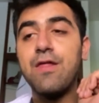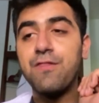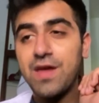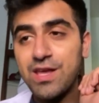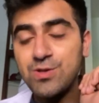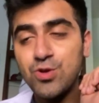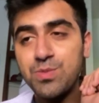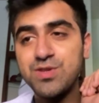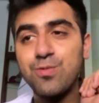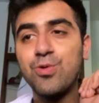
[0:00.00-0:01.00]
Thank you so
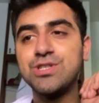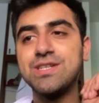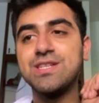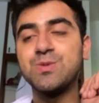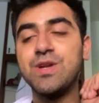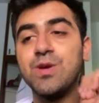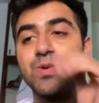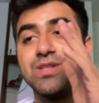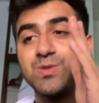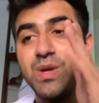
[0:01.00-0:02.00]
much for watching this video.
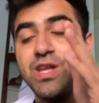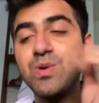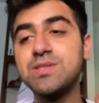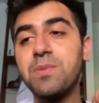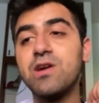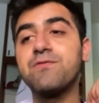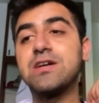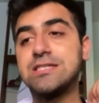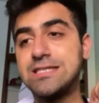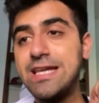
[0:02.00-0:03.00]
This video is a part of
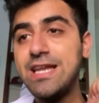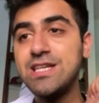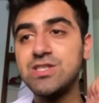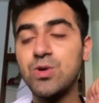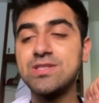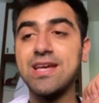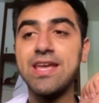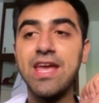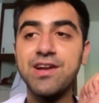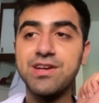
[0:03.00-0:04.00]
our series on
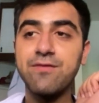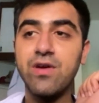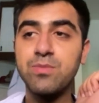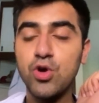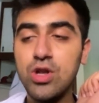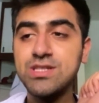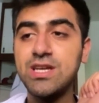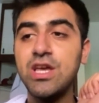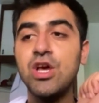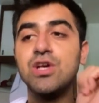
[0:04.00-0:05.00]
psychiatric pharmacology.